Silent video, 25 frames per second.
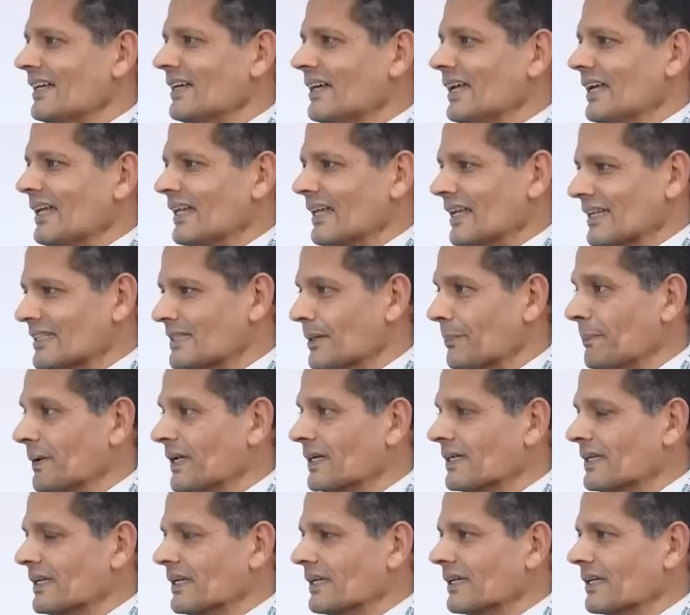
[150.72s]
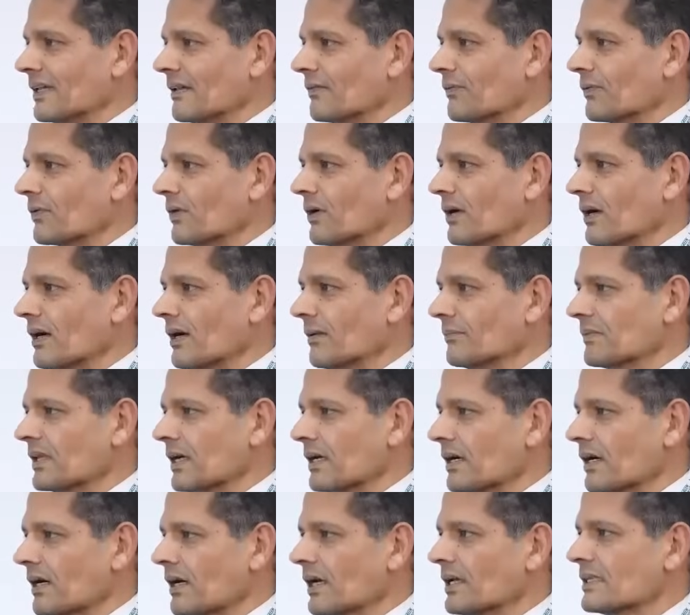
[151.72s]
Uh, it's a big deal from
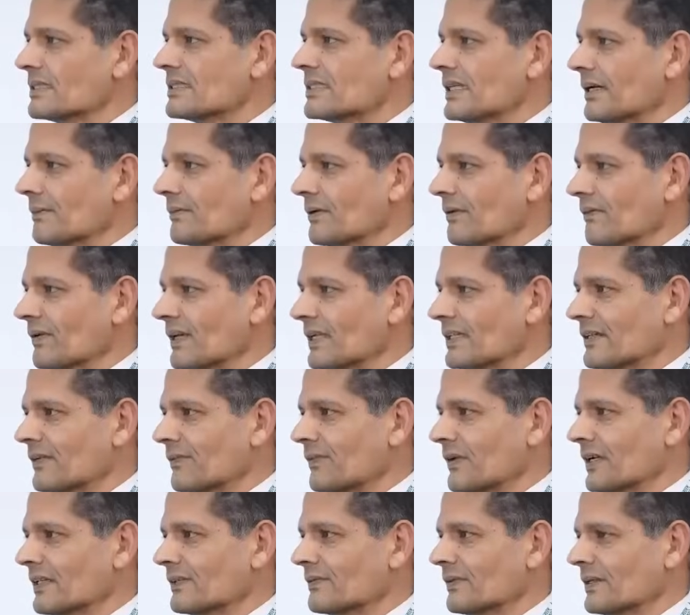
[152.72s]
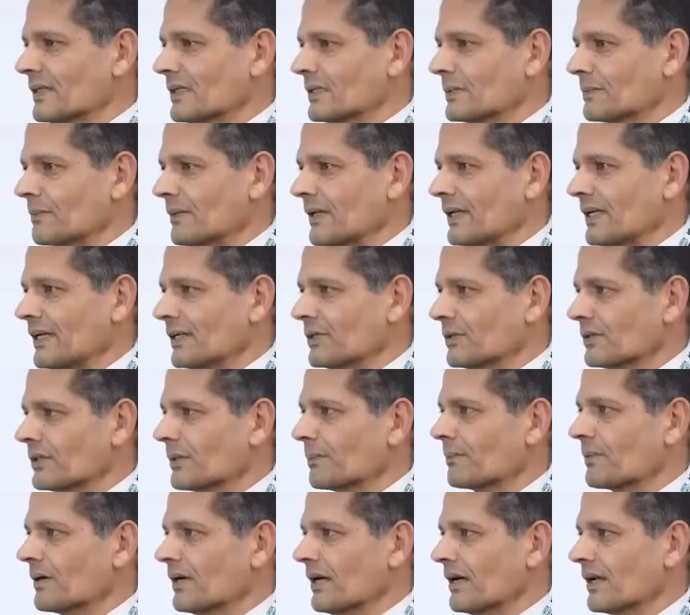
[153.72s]
the concept of laser phosphor display to
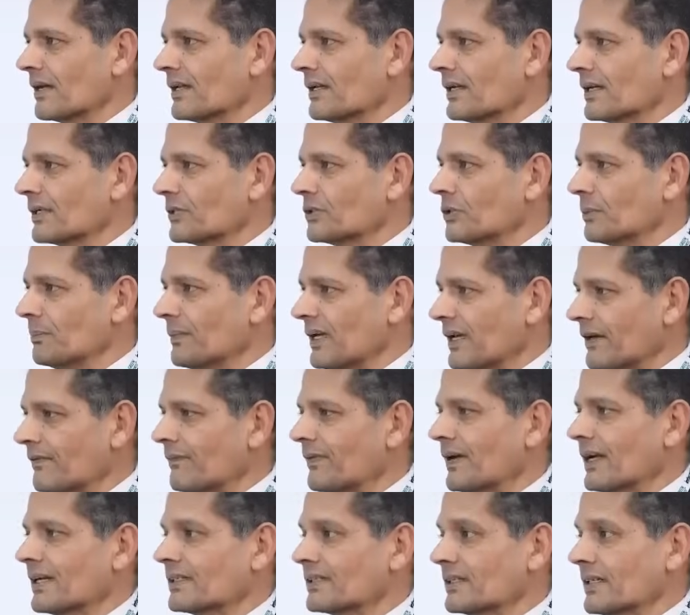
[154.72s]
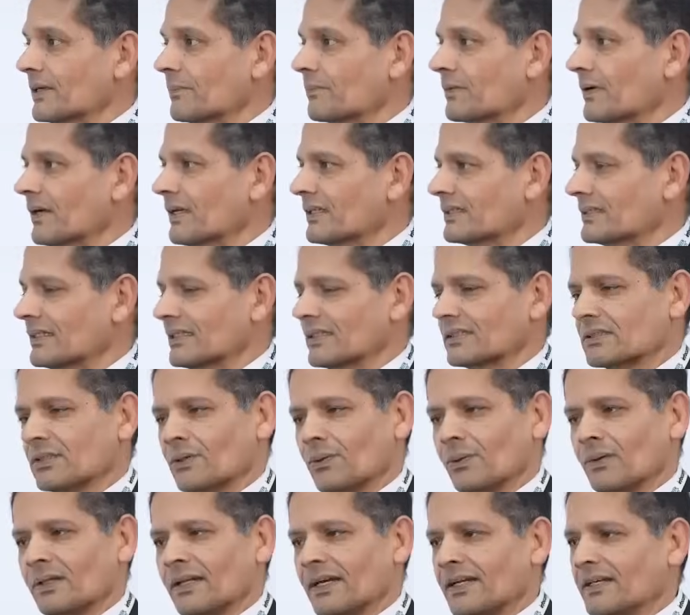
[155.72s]
the product to manufacturing process,
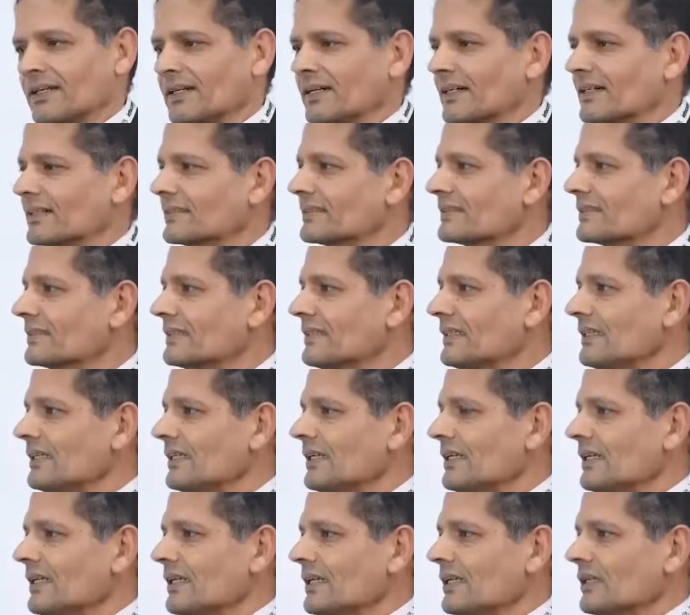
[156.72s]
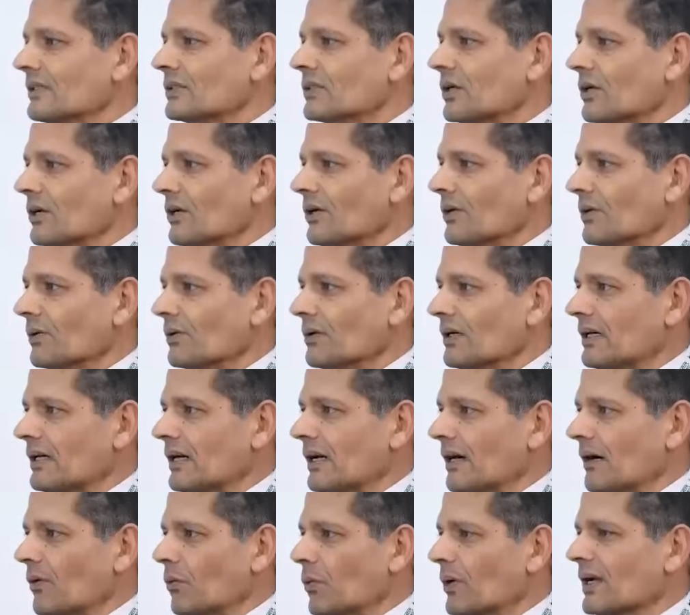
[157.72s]
whole nine yards. So
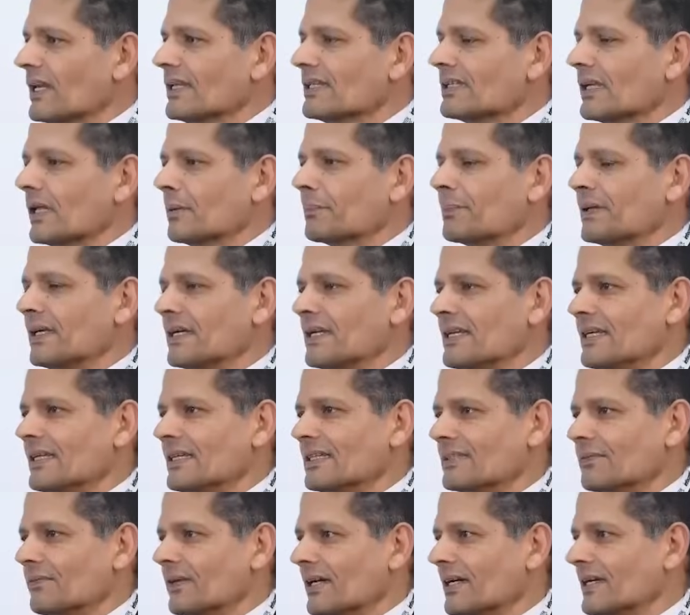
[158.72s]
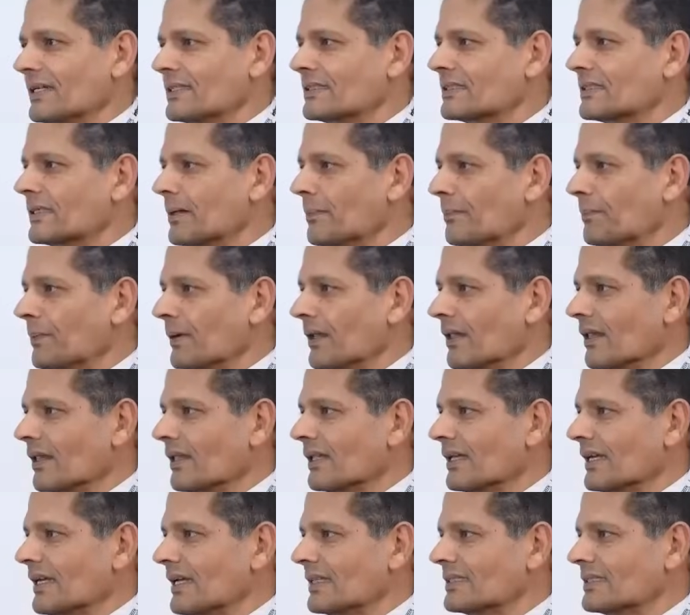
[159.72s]
uh, what is LPD is very simple.